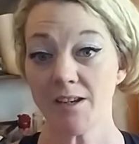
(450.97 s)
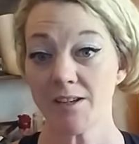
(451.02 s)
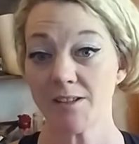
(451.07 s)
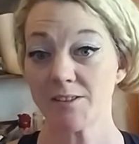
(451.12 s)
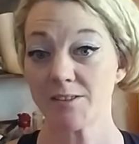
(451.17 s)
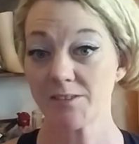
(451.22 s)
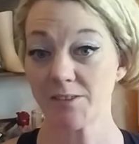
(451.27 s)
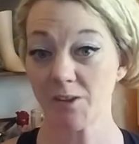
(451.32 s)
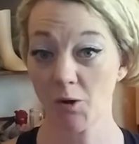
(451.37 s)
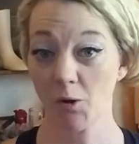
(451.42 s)

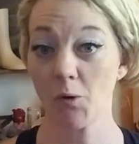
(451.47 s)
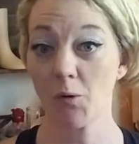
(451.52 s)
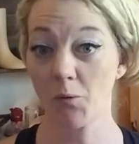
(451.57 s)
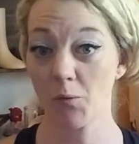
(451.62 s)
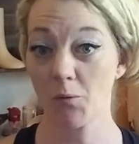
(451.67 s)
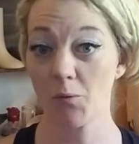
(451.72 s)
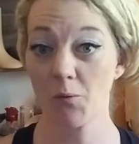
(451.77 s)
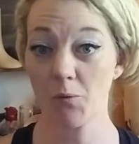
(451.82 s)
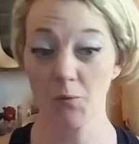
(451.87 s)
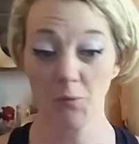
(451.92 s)

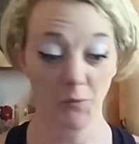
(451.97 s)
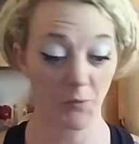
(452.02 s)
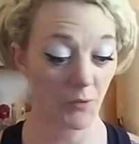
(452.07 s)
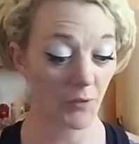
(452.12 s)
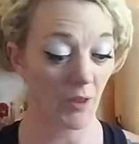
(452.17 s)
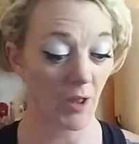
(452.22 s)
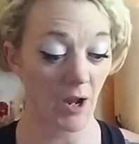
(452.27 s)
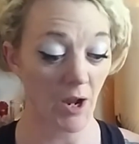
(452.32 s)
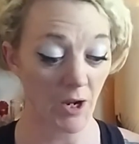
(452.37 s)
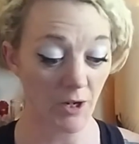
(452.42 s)
So
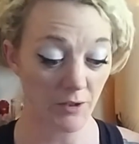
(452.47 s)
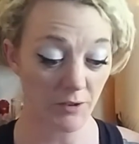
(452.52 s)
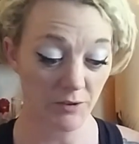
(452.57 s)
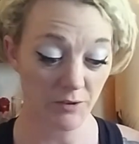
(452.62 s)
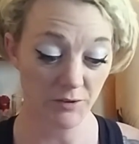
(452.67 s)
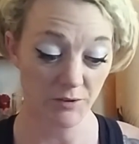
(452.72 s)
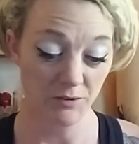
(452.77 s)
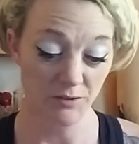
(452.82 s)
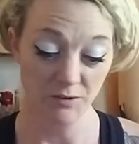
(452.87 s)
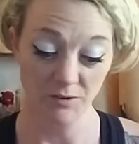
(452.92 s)
that
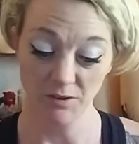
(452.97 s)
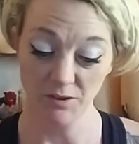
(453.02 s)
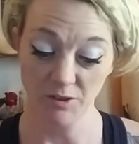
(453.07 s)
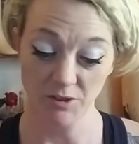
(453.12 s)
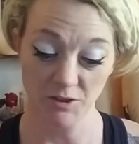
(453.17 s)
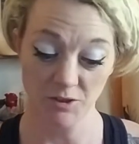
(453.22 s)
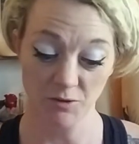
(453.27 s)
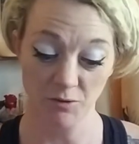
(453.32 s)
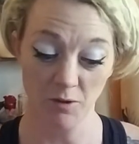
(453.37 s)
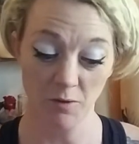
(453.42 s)
is, in a
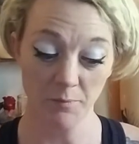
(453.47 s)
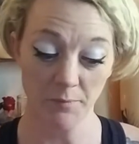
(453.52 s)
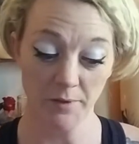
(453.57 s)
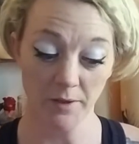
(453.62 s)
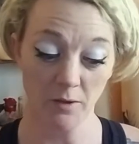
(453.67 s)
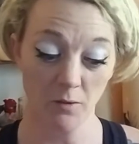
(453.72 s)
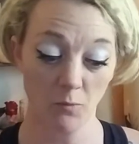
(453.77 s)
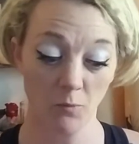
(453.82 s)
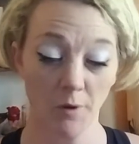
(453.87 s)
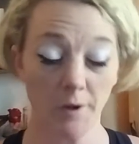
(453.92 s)
short
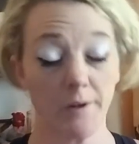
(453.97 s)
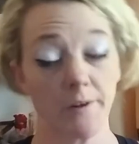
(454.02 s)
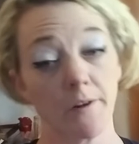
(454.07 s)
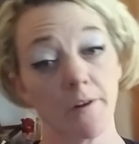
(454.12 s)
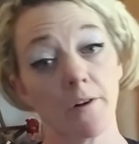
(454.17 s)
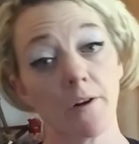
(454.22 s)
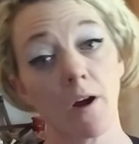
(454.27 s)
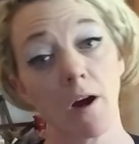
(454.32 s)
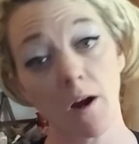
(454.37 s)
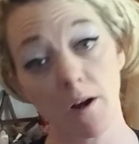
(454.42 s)
bit, what
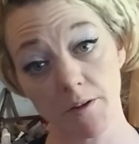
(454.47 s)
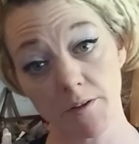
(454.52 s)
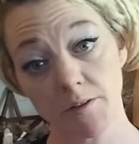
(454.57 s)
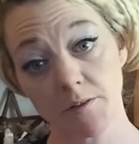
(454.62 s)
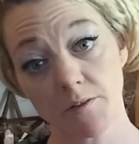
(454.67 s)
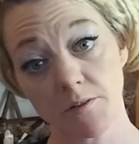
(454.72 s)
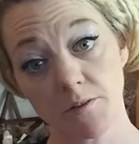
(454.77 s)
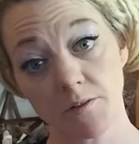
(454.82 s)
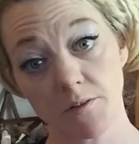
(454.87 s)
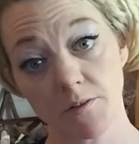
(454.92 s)
not
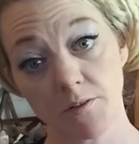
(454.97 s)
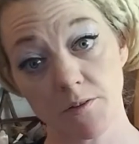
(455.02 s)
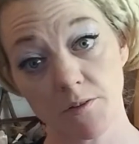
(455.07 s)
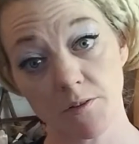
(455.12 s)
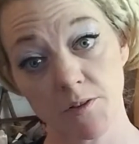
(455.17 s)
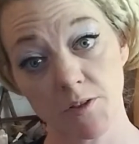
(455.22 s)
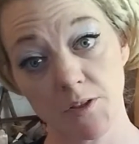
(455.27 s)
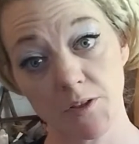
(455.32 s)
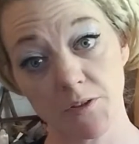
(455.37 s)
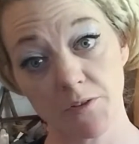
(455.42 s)

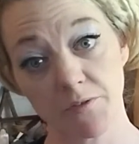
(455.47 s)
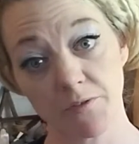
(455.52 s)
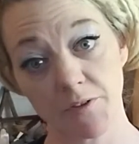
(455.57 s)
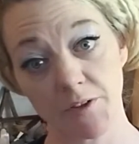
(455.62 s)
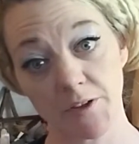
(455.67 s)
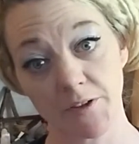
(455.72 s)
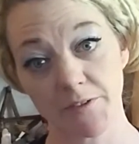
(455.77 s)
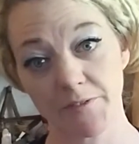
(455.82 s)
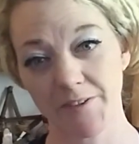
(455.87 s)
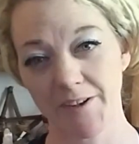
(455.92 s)
to do for
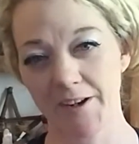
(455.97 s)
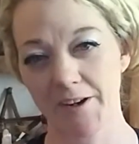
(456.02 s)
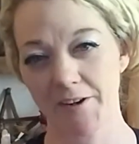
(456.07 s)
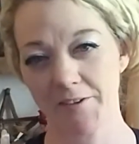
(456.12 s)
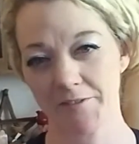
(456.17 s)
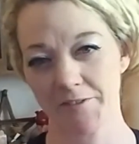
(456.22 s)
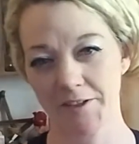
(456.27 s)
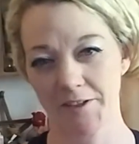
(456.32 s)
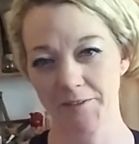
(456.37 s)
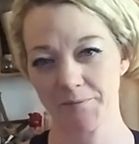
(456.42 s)
your Fey
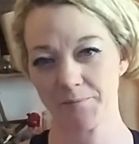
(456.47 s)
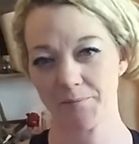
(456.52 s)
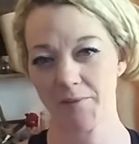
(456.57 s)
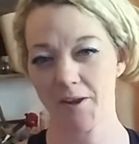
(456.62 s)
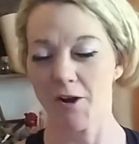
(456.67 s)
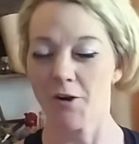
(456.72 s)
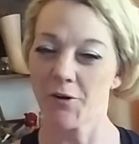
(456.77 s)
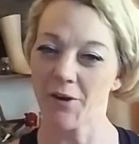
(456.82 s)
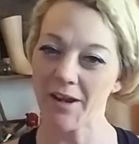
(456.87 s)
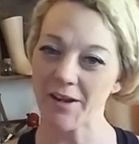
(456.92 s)
offering.
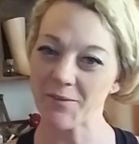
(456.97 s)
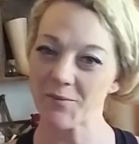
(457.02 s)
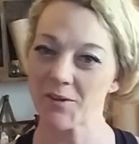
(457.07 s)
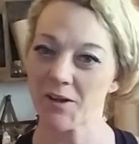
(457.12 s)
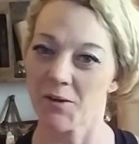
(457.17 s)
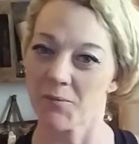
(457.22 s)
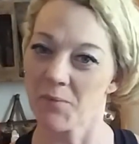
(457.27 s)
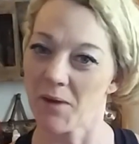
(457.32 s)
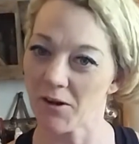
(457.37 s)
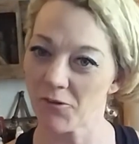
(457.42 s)
Okay,
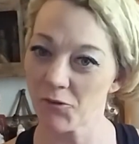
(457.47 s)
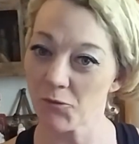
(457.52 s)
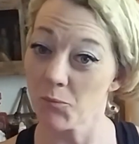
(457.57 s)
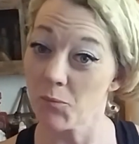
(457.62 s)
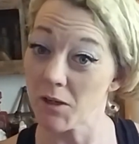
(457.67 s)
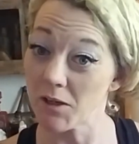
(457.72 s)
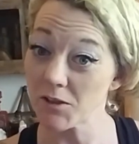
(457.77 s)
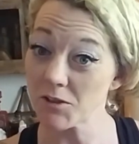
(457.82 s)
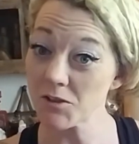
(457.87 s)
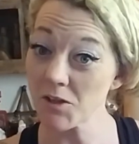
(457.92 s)
come back with
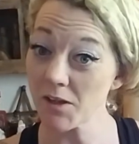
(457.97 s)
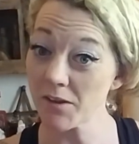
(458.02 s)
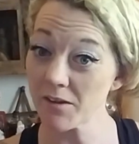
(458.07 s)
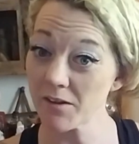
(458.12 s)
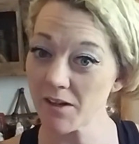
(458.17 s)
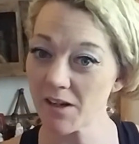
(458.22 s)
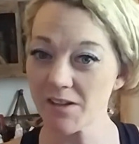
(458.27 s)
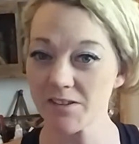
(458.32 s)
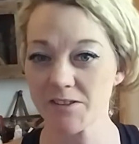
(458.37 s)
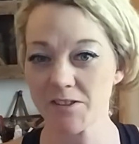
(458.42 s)
me, Jen the
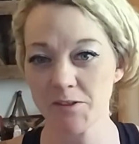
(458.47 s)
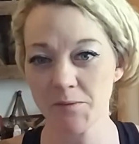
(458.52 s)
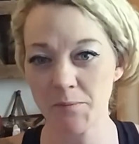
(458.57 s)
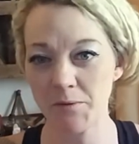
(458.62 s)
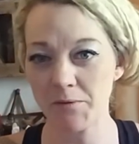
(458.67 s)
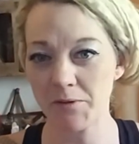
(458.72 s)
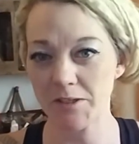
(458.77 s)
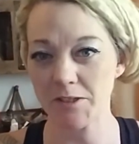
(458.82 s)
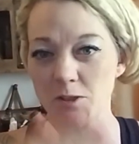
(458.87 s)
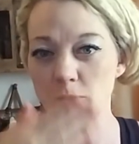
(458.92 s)
Taxidermy
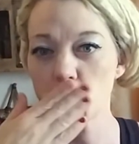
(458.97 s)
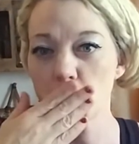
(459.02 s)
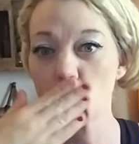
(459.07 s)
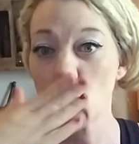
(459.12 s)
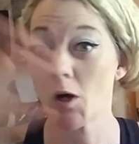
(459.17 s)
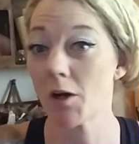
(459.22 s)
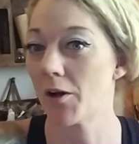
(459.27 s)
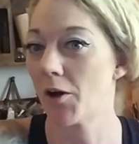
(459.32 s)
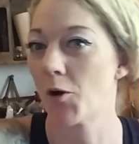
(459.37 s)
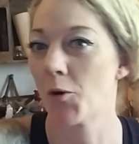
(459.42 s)
Witch.
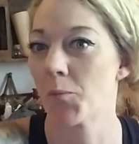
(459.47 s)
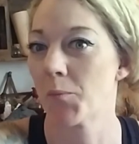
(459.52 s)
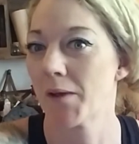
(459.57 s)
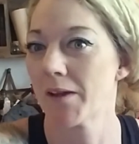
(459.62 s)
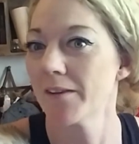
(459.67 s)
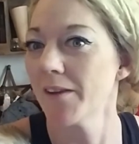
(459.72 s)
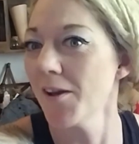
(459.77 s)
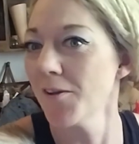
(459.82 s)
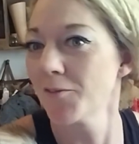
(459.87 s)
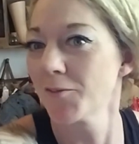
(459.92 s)
All my
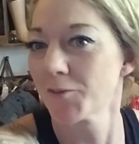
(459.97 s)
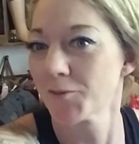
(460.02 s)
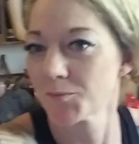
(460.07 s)
love.